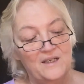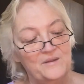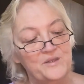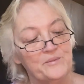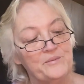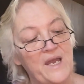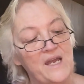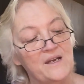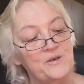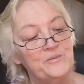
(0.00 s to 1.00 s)
I'm going
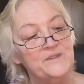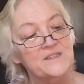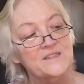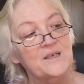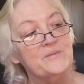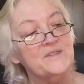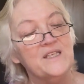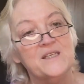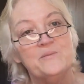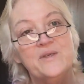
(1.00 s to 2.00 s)
to open this up and
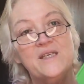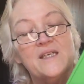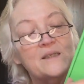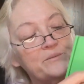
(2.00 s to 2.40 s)
take a peek at it,